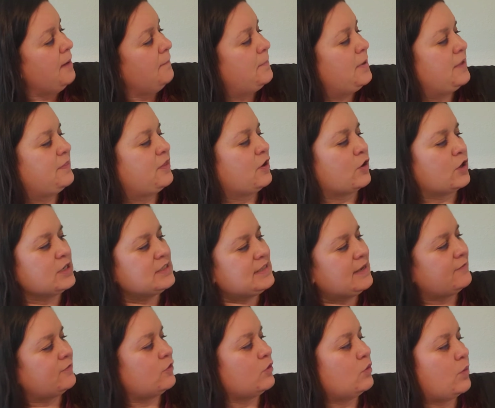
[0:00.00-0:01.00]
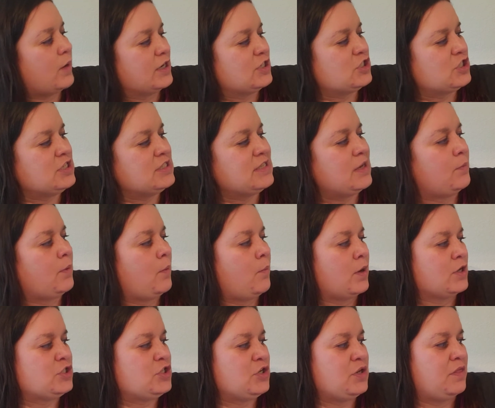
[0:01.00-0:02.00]
But there are several questions that we
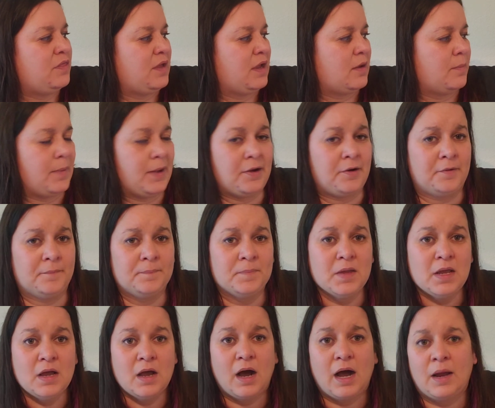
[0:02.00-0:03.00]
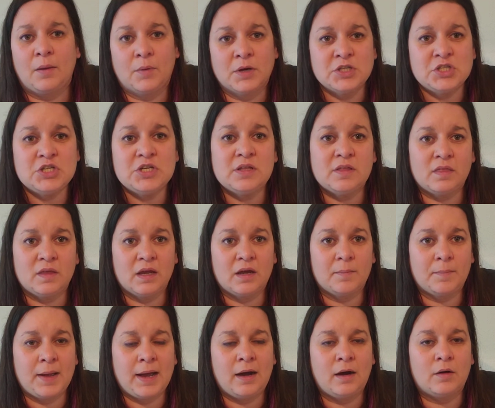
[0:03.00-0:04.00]
want you to think about. I want you to think
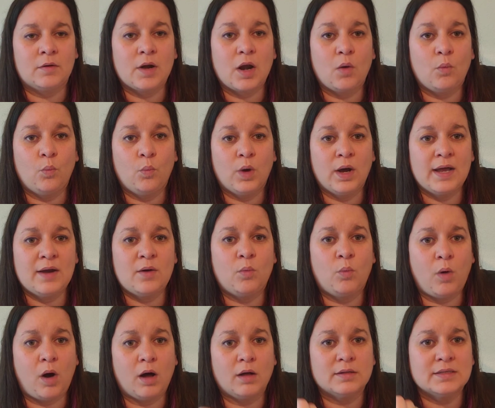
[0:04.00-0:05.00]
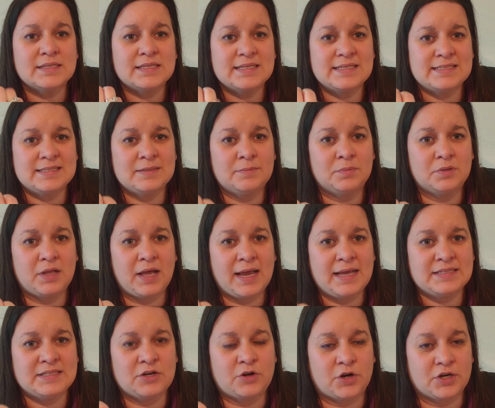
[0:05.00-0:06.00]
about what walls
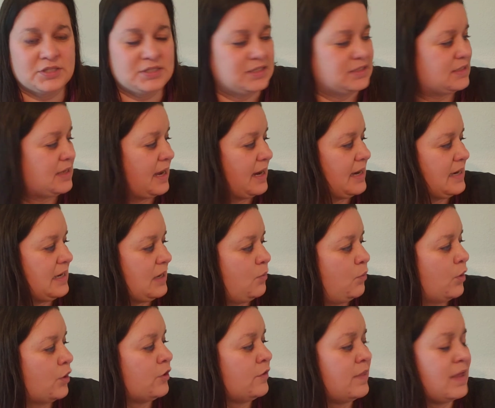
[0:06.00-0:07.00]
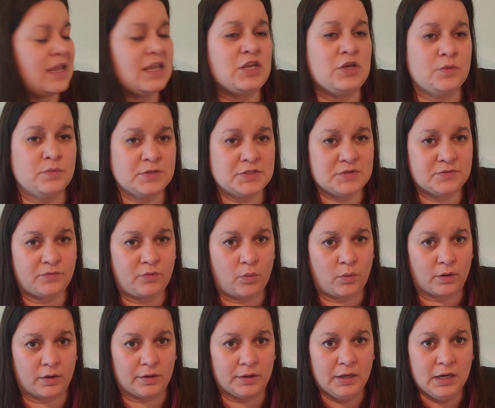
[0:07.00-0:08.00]
symbolize in our society. What are they used
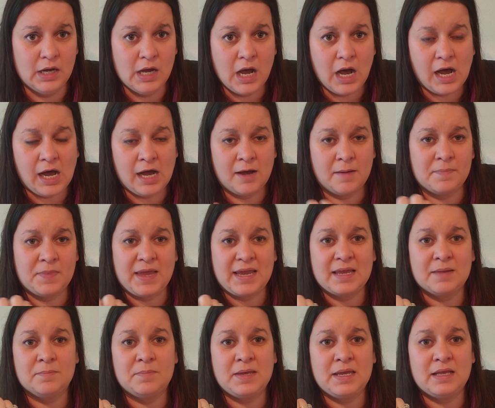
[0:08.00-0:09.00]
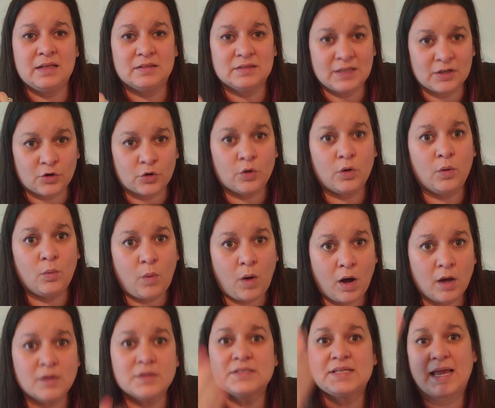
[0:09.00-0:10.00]
for? They can be literal
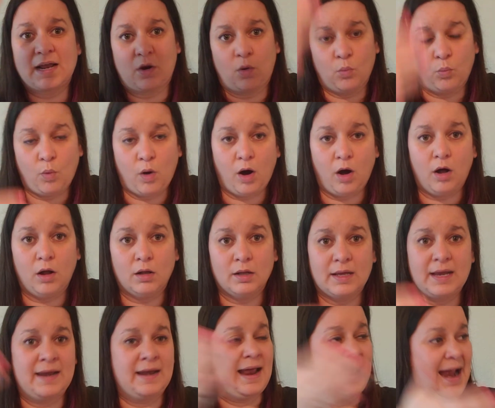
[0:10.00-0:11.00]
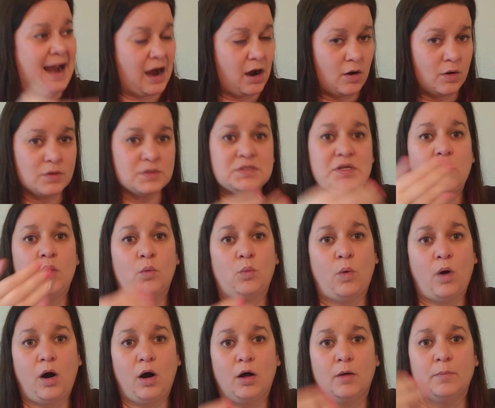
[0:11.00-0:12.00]
walls, like a wall in a house, a
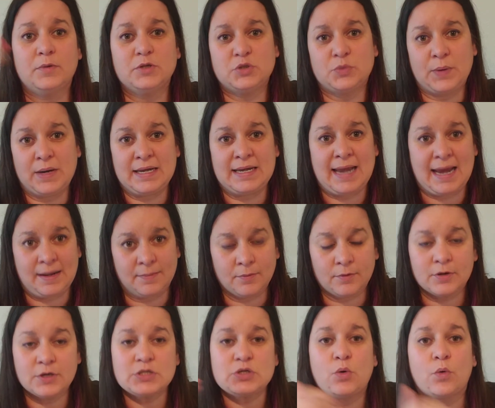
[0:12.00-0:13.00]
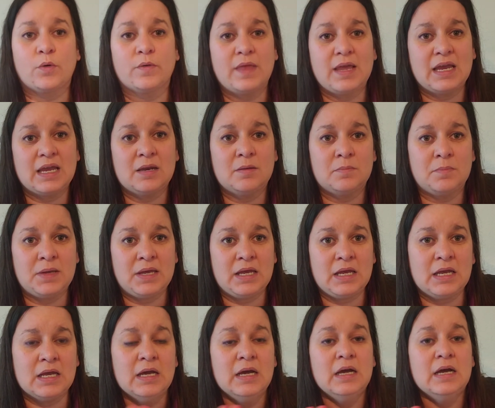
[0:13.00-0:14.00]
wall between neighbors, or they can
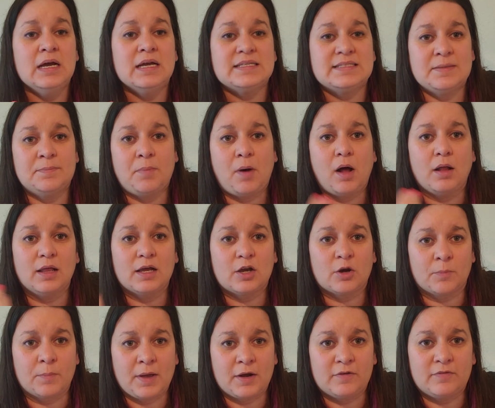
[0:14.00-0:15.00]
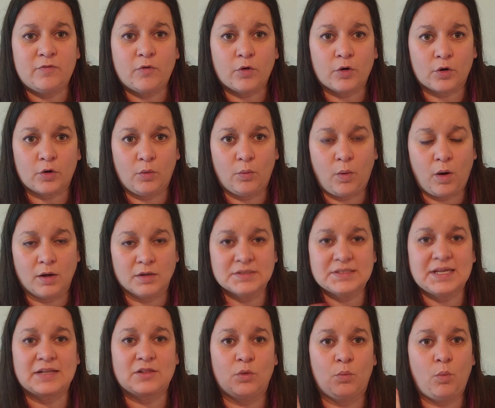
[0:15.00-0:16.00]
be symbolic or metaphorical walls,
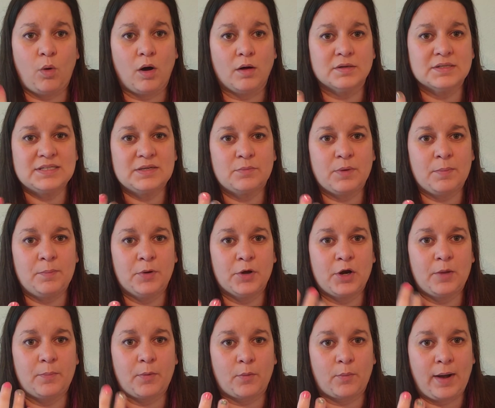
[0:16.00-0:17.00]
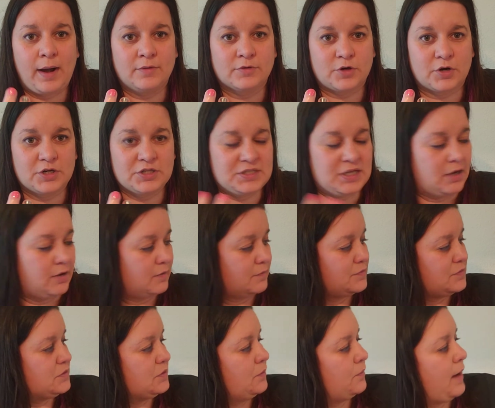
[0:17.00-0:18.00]
like the walls that we put up around
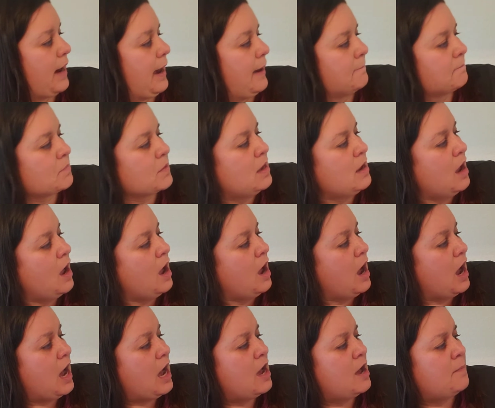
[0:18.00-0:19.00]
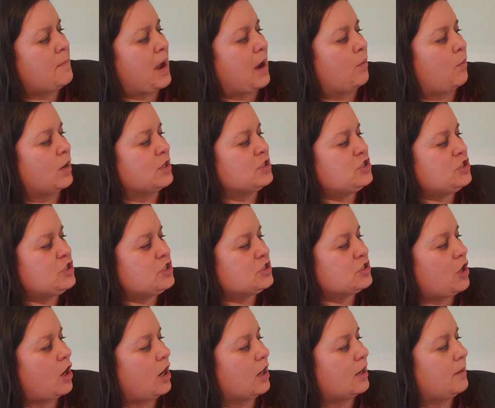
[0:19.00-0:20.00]
ourselves. Okay? I want you to
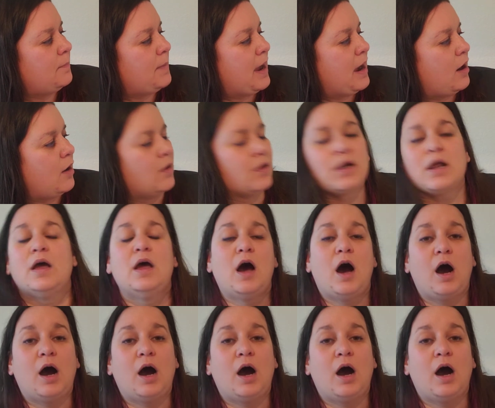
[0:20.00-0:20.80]
talk about,